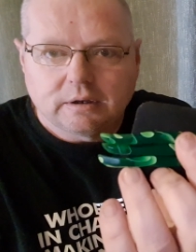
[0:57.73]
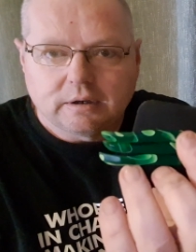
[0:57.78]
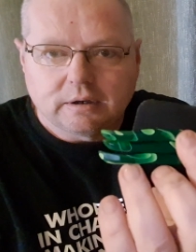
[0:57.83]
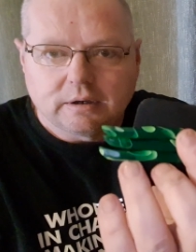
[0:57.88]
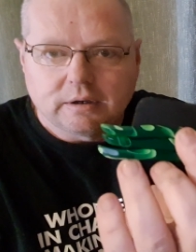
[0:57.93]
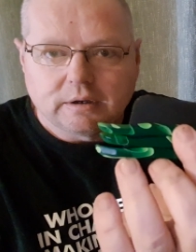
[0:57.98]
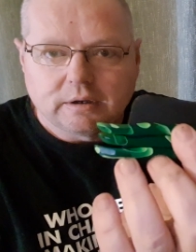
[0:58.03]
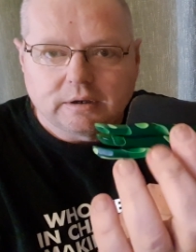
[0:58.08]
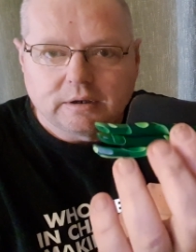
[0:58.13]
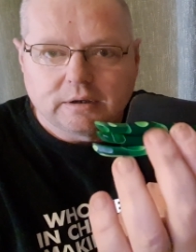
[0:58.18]

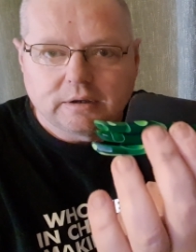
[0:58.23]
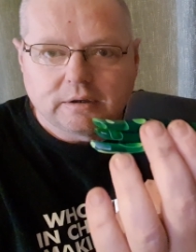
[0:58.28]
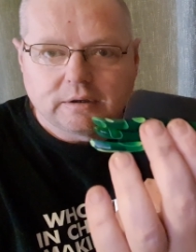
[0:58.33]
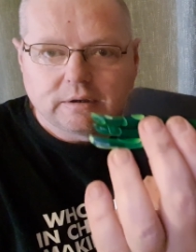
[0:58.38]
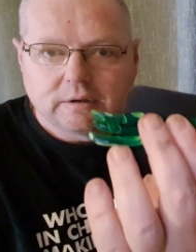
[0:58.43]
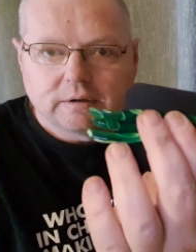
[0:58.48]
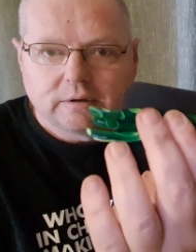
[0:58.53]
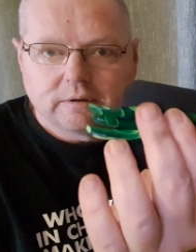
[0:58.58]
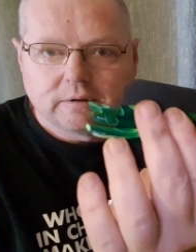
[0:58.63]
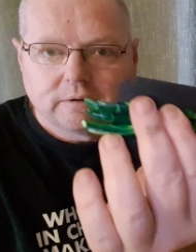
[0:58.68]

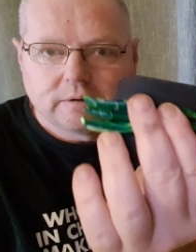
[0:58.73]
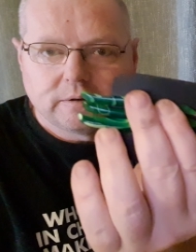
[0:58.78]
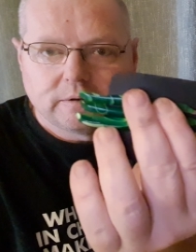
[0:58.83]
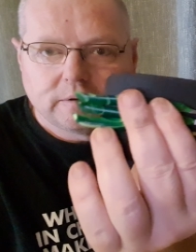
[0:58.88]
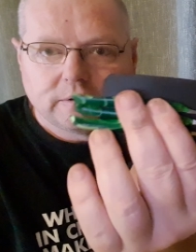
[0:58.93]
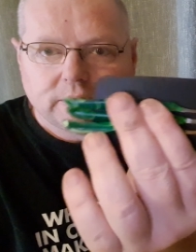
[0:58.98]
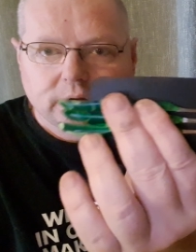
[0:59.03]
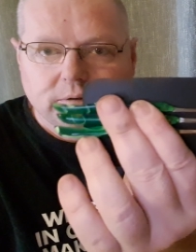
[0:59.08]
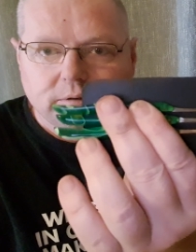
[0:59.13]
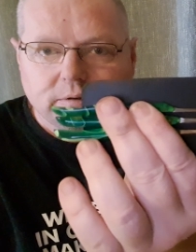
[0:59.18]

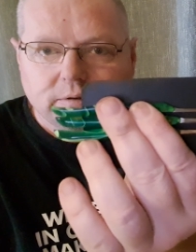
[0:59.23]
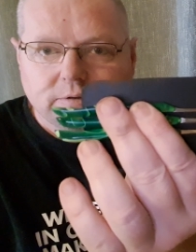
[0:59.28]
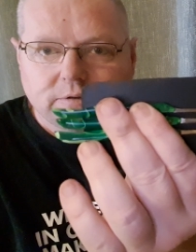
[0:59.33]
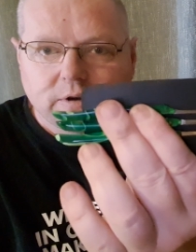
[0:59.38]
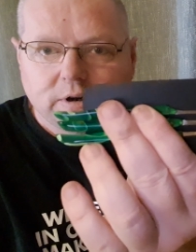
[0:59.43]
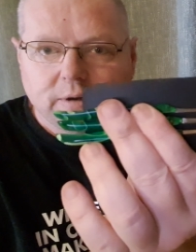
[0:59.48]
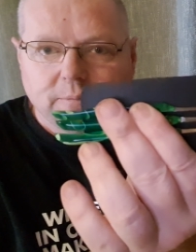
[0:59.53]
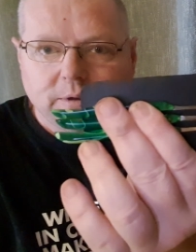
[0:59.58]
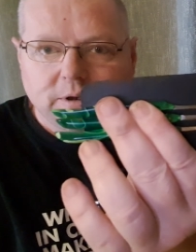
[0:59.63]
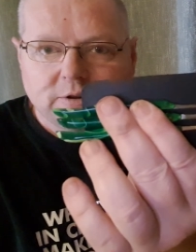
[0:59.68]
Uh,
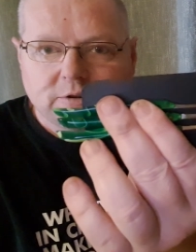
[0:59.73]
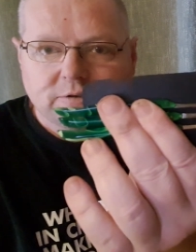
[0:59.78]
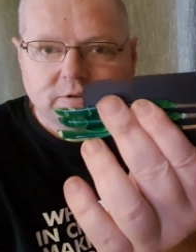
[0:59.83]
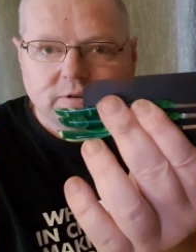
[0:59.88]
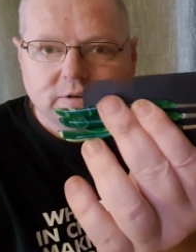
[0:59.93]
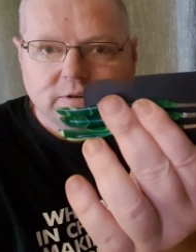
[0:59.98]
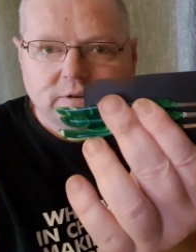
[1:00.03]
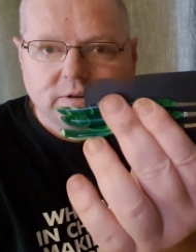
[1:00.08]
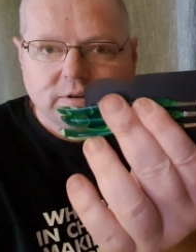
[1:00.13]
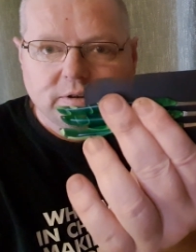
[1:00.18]
sorry, I just
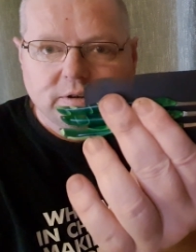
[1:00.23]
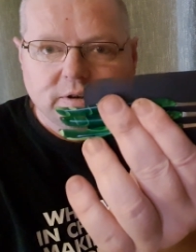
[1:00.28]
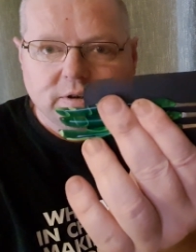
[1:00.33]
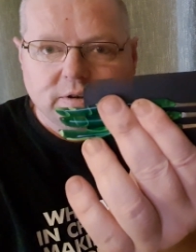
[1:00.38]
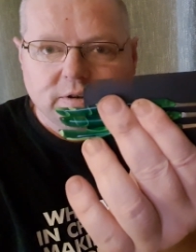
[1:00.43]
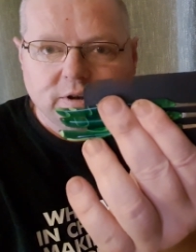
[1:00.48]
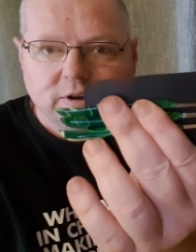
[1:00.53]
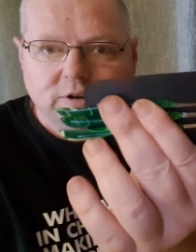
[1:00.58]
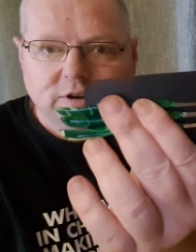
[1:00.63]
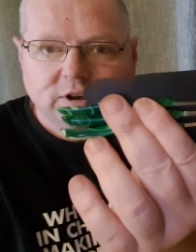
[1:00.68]

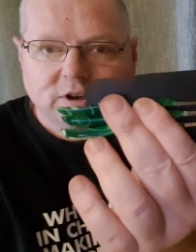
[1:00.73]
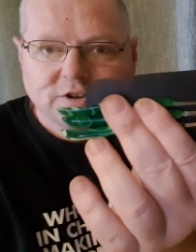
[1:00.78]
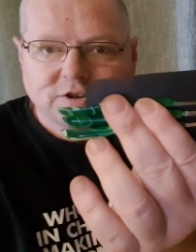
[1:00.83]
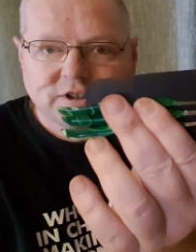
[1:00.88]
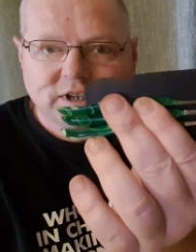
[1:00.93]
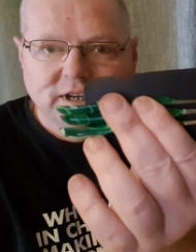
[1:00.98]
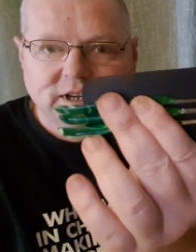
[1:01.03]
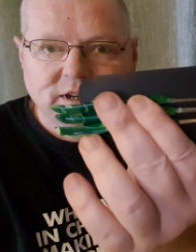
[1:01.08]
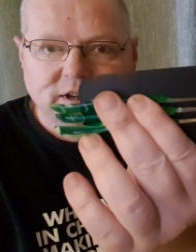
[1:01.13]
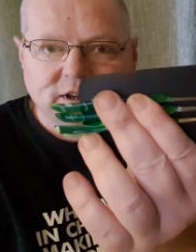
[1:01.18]
now you can
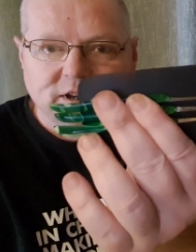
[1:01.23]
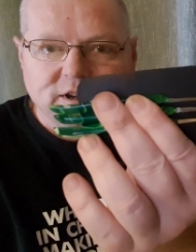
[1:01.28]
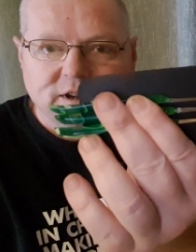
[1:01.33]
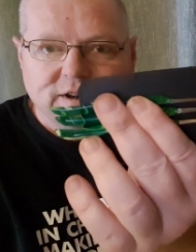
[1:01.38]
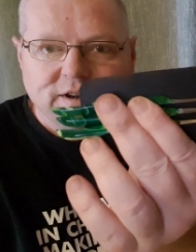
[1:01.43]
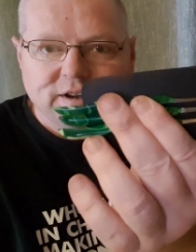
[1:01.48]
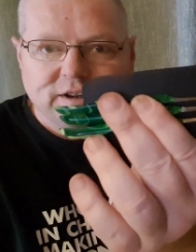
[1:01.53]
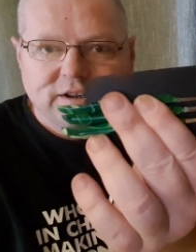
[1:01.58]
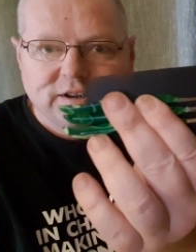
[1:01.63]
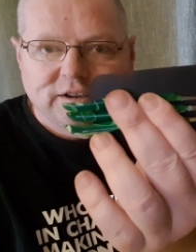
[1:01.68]
see
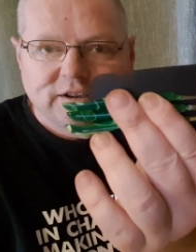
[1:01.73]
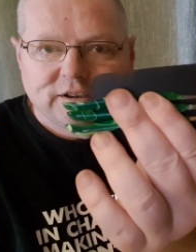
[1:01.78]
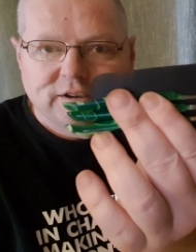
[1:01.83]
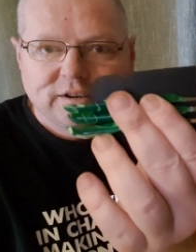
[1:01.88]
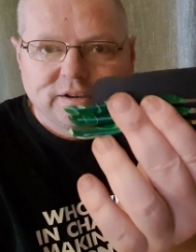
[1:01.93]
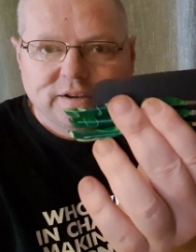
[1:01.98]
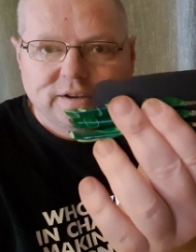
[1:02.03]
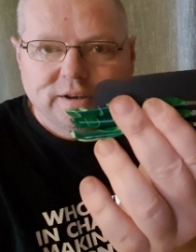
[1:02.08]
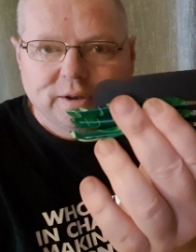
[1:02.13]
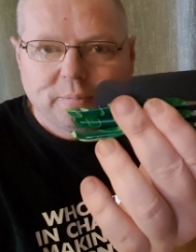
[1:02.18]

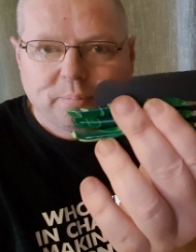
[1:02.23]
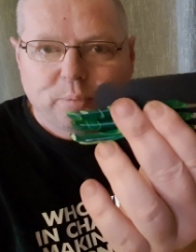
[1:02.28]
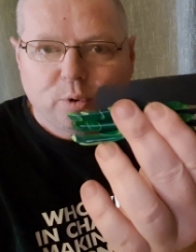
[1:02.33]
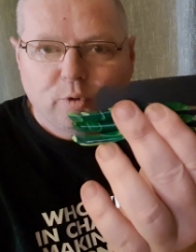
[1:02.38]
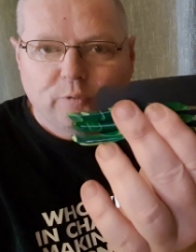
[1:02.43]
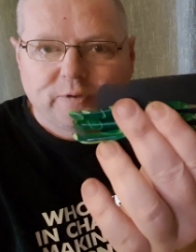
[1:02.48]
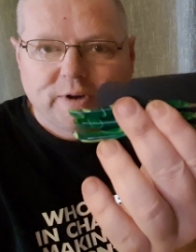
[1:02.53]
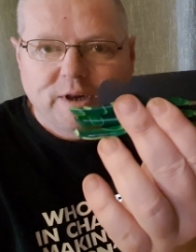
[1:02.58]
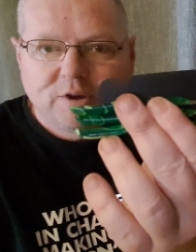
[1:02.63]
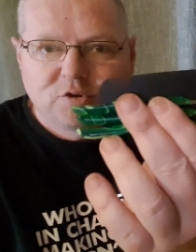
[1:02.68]
the
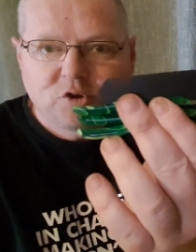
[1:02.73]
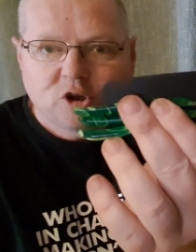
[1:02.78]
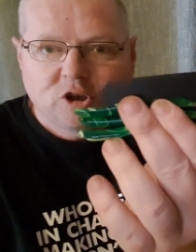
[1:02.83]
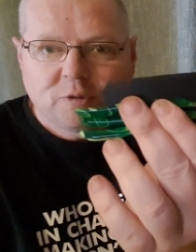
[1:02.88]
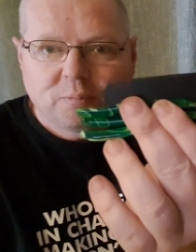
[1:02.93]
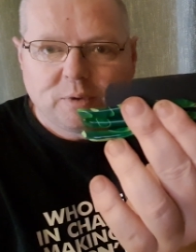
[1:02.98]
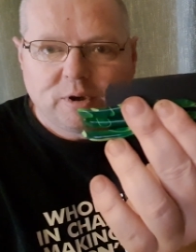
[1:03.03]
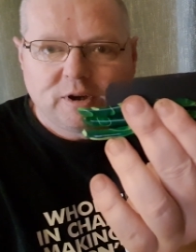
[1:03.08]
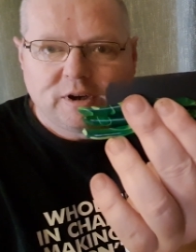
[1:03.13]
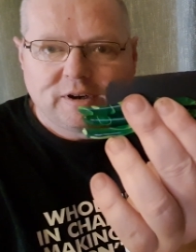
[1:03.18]
profiles on
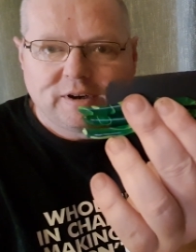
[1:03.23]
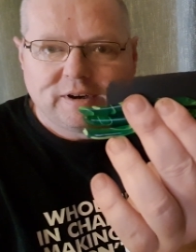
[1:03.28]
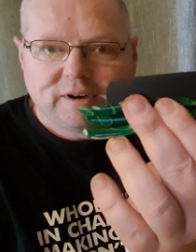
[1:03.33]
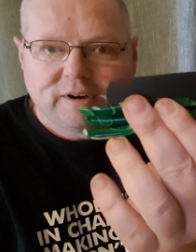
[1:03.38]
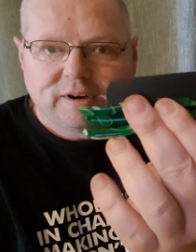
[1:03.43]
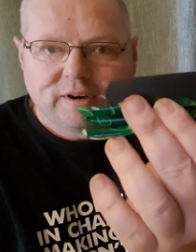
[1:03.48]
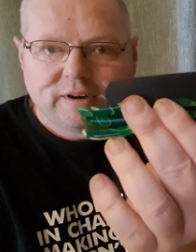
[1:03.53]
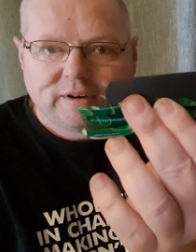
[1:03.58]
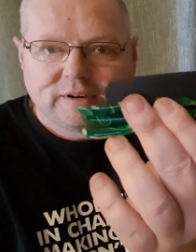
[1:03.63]
them are,